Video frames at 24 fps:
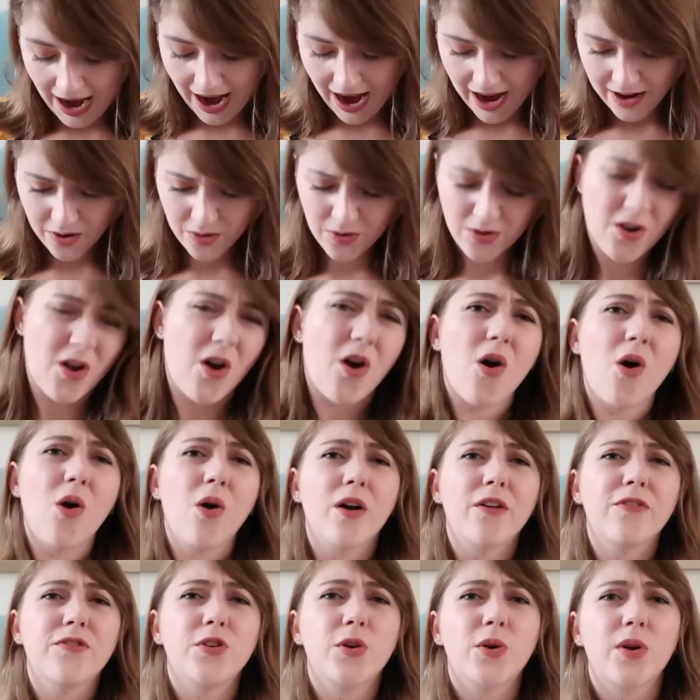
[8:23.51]
I don't know
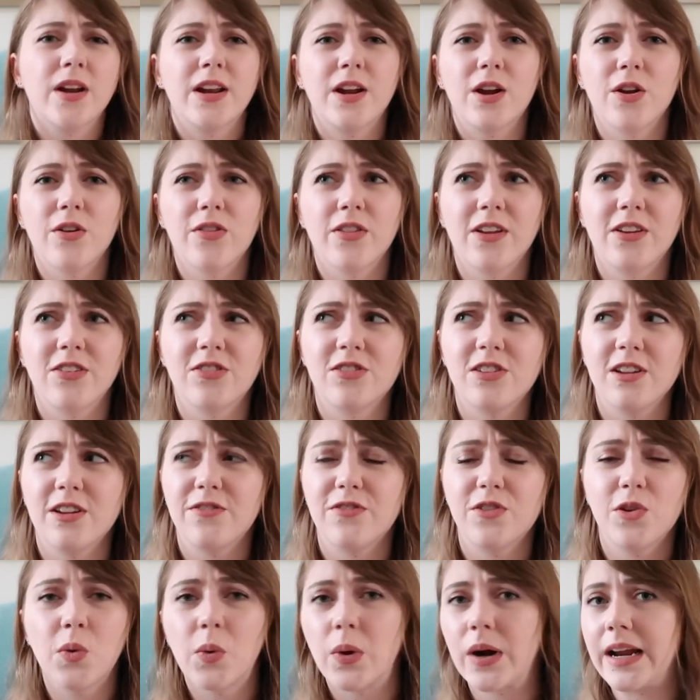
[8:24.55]
if you could hear this
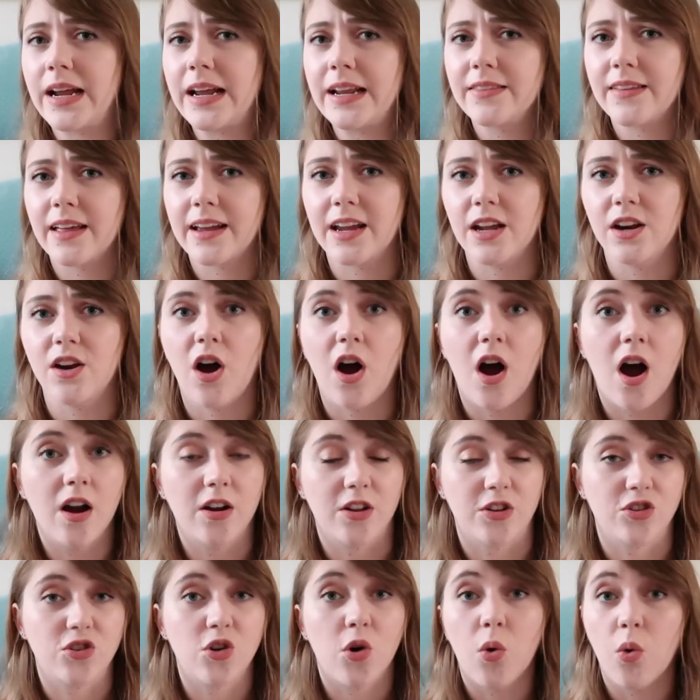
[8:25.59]
if you were in like an
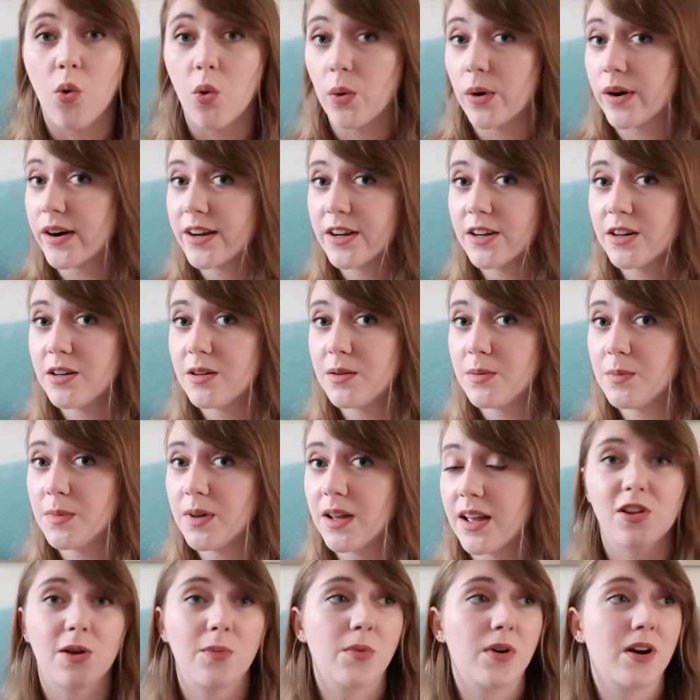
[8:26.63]
auditorium,
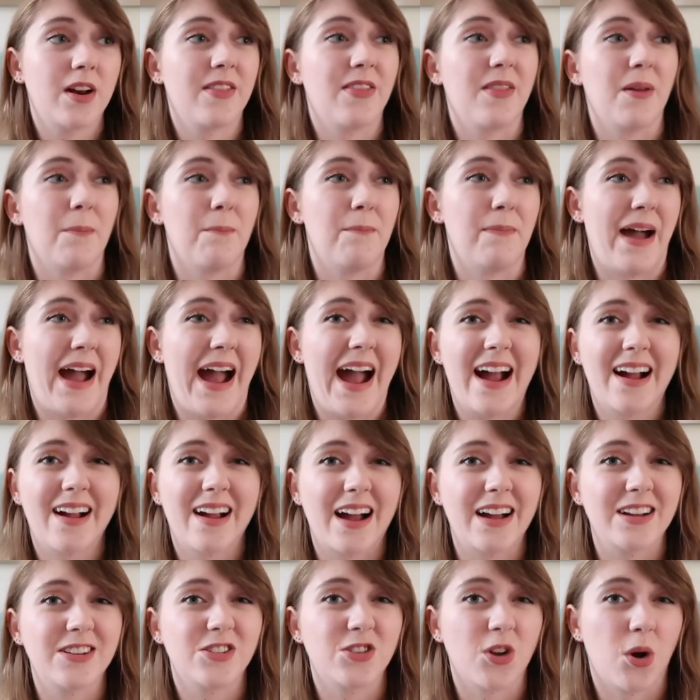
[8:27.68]
someone in the back.
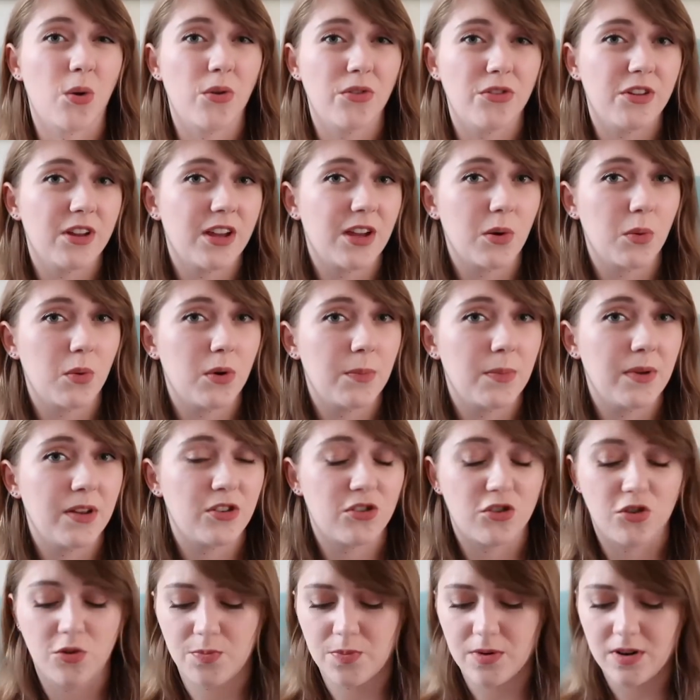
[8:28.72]
I don't think it would be
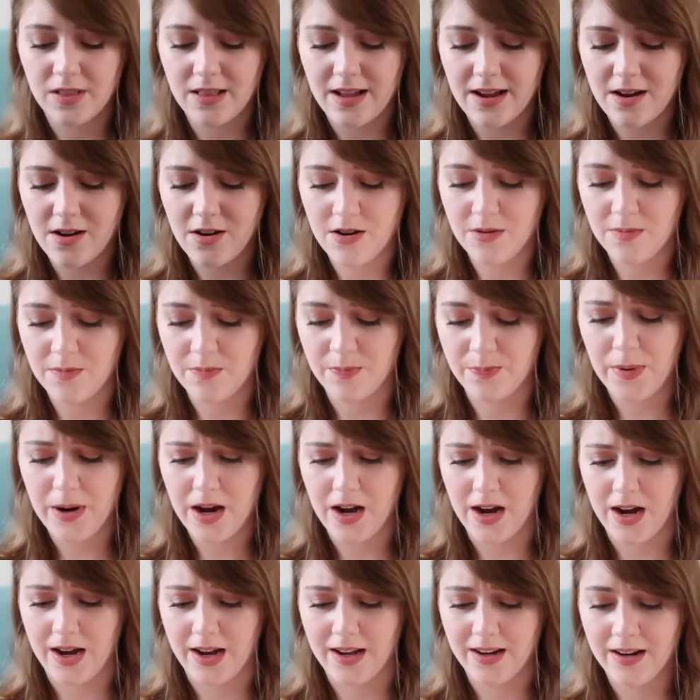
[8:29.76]
super loud,
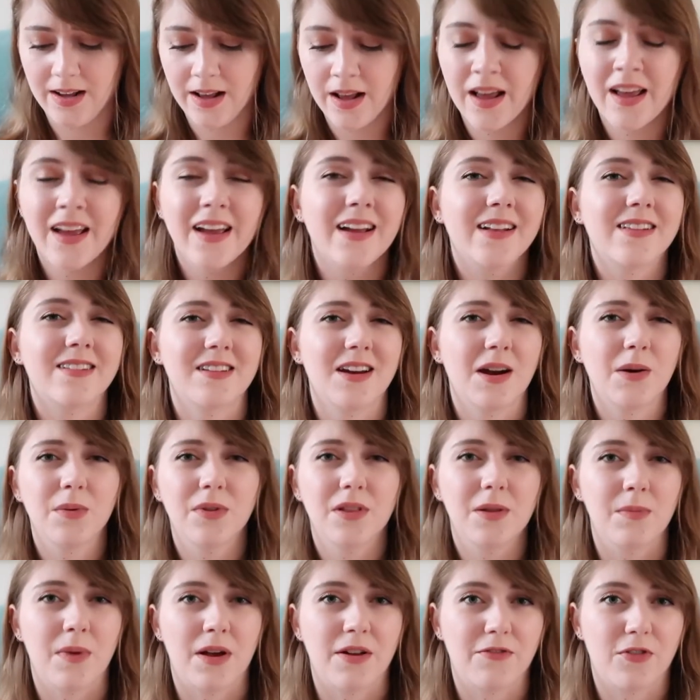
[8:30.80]
but it's not
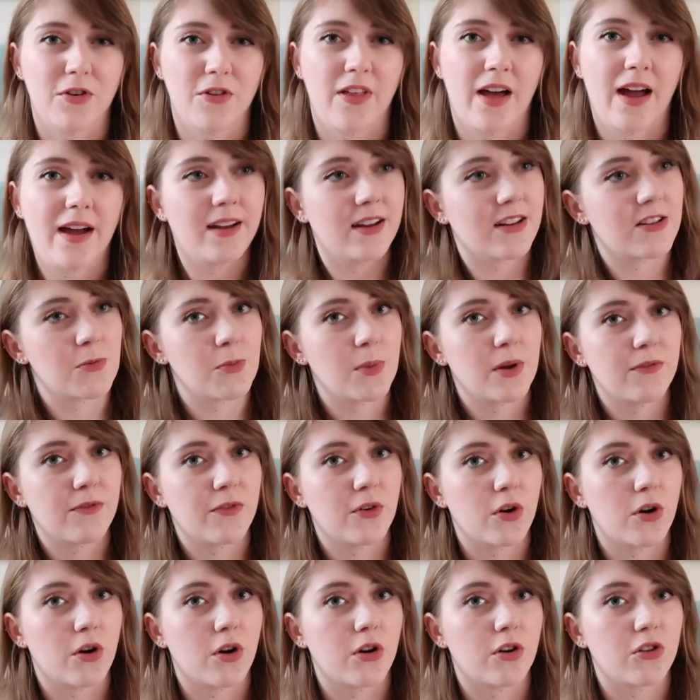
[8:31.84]
really meant for that. It's meant
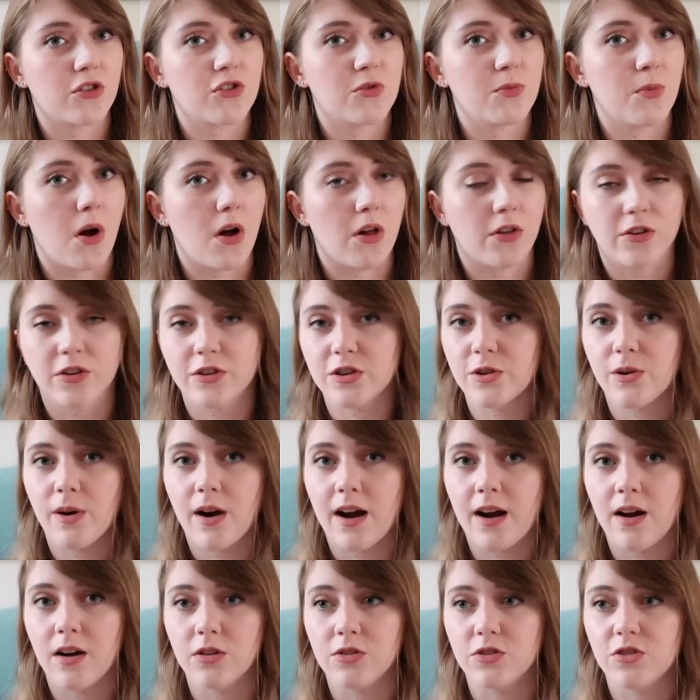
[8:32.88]
for smaller
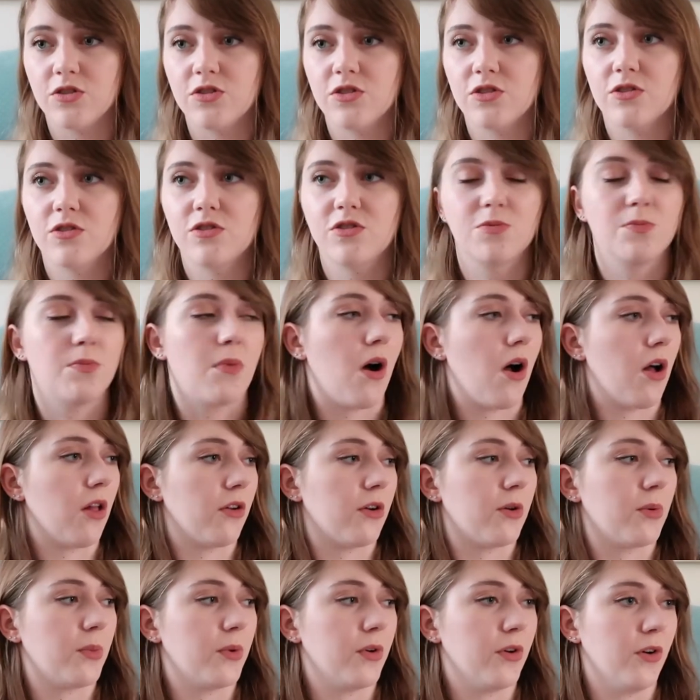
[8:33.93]
crowds,
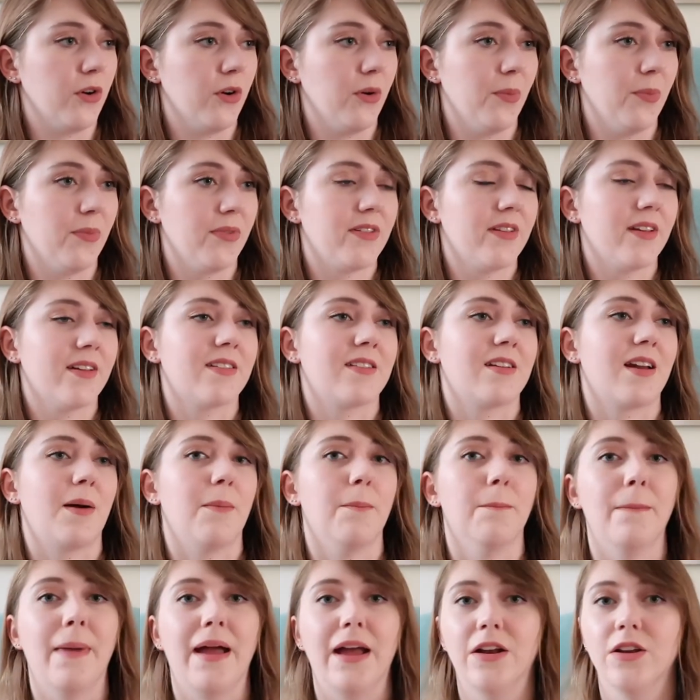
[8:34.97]
smaller rooms. It's
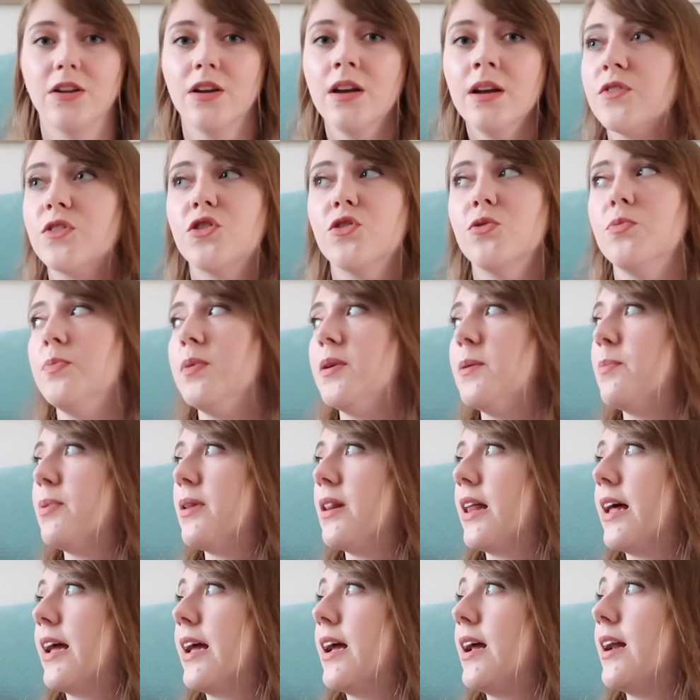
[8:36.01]
not meant to be
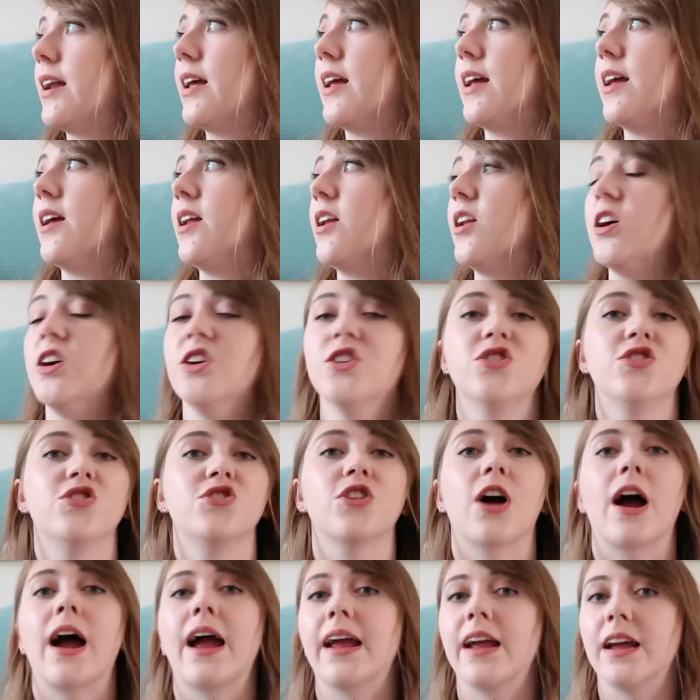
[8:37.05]
played in a
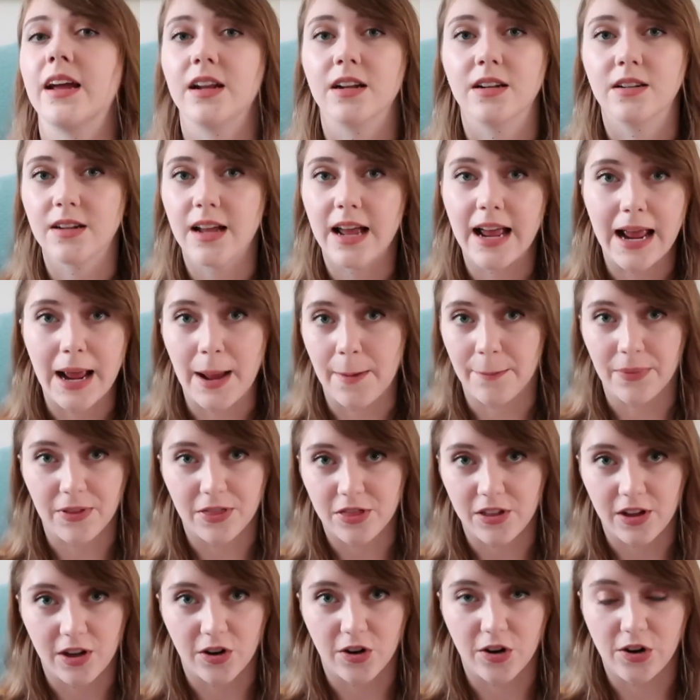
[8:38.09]
giant
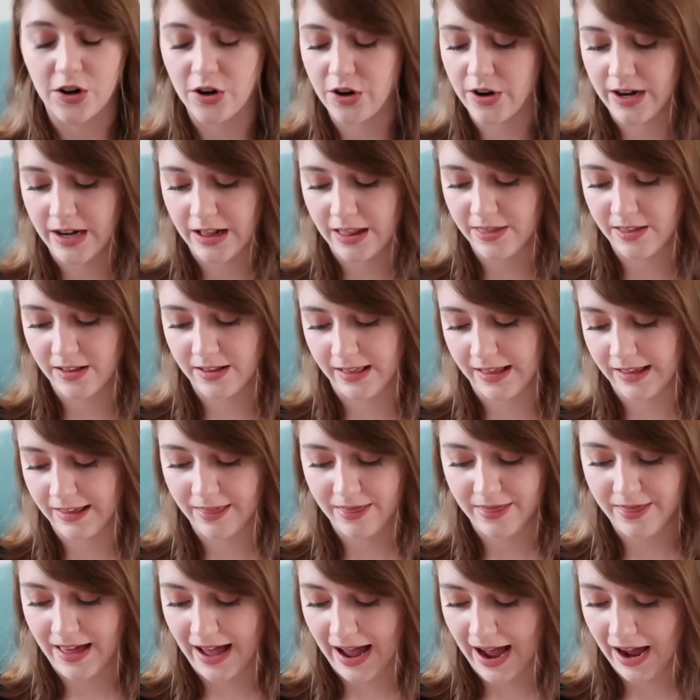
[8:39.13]
amphitheater or anything
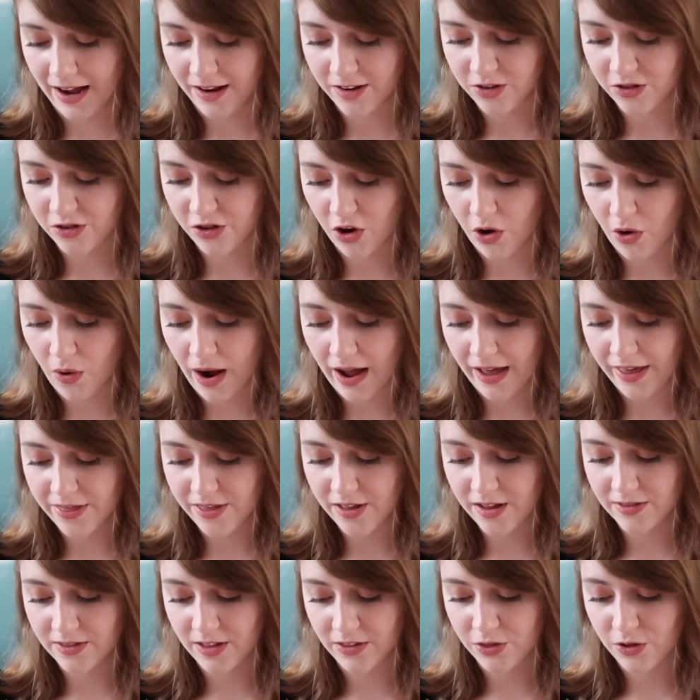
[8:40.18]
like that. So I
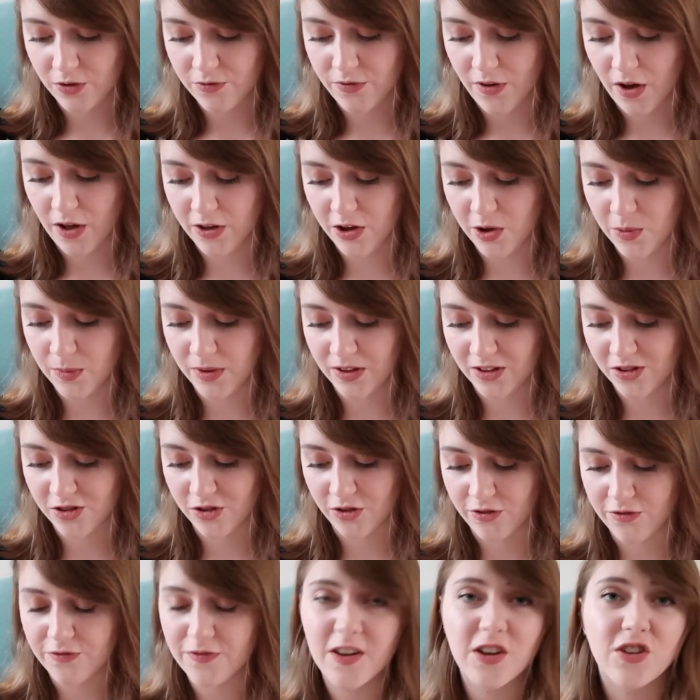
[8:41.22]
think that the volume is
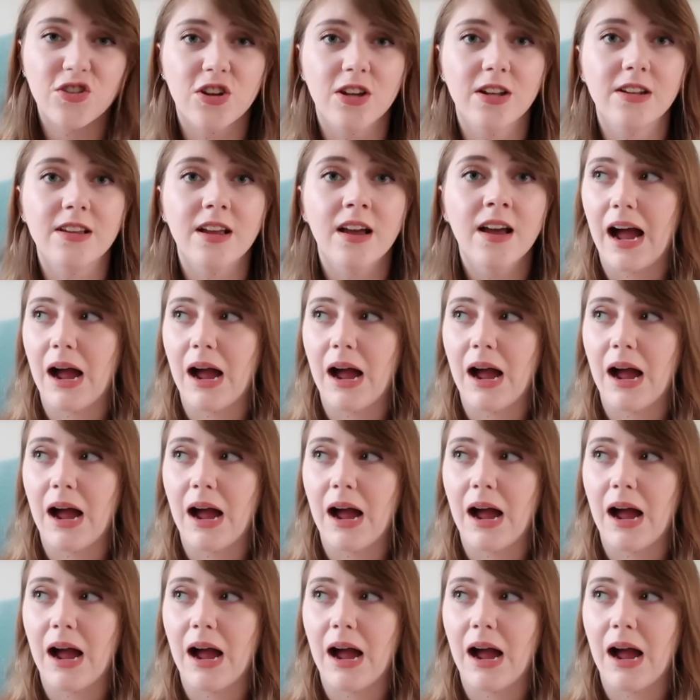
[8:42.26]
sufficient.